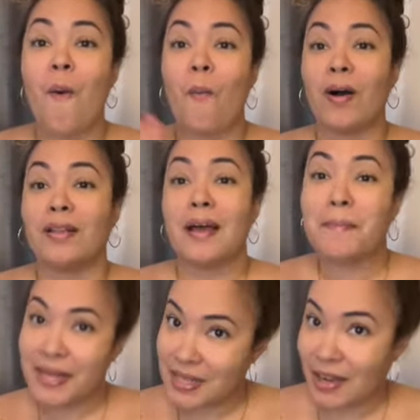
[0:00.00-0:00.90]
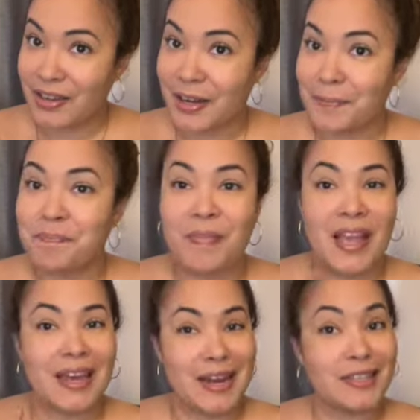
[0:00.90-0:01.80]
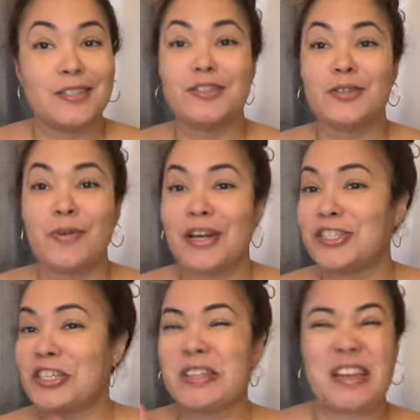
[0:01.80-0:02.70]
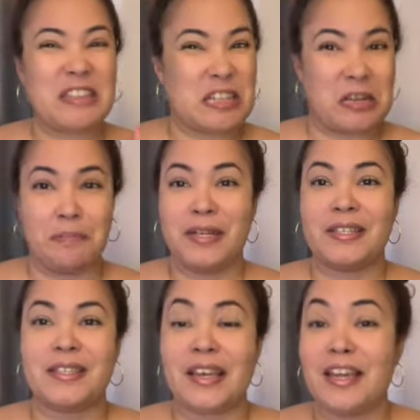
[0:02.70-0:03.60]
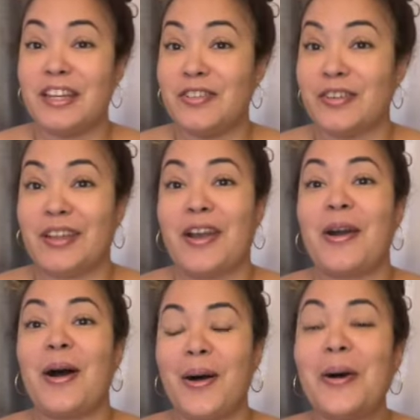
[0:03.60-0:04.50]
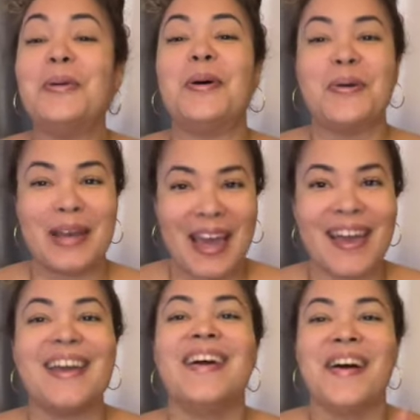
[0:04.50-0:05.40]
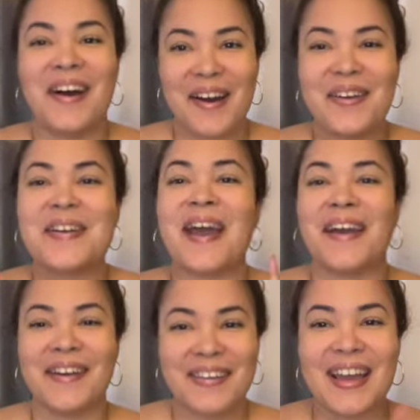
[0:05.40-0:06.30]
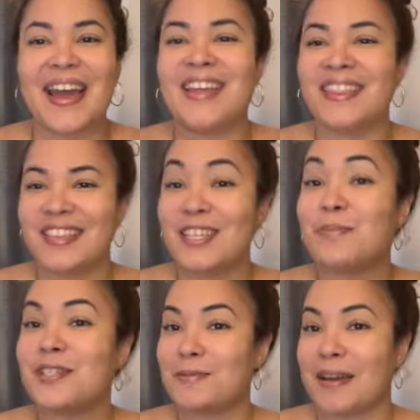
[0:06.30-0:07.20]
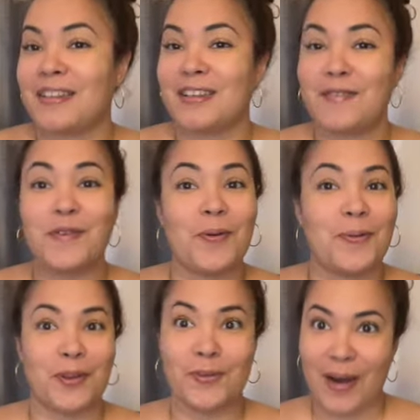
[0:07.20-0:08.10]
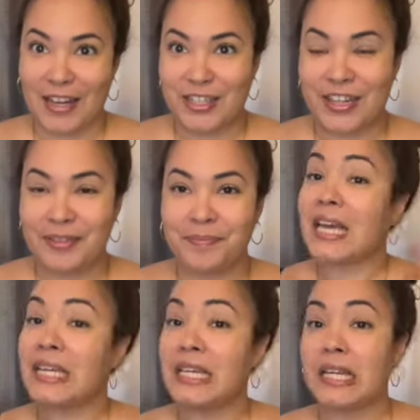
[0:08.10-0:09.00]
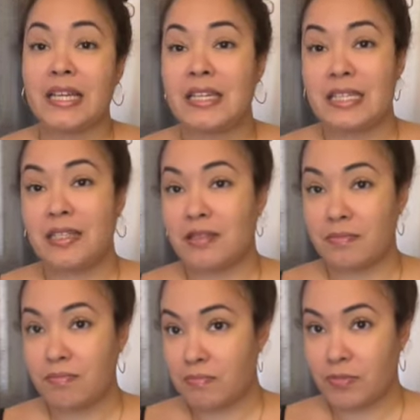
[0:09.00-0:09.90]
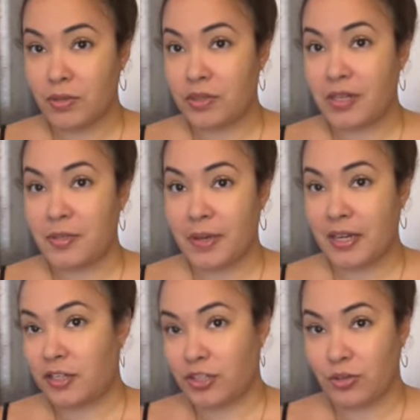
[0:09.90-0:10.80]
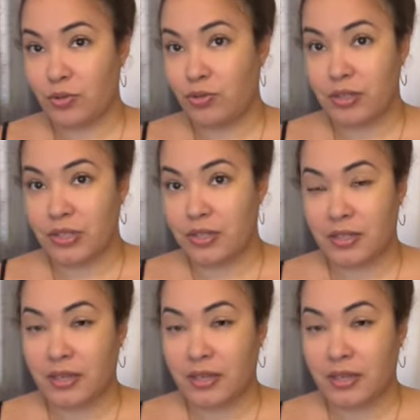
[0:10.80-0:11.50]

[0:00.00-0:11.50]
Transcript: Well, let me tell you, it answers the question like 10 minutes in, and you're like, oh, okay okay, okay, this perspective worth watching. And it is mostly in Spanish, so you can just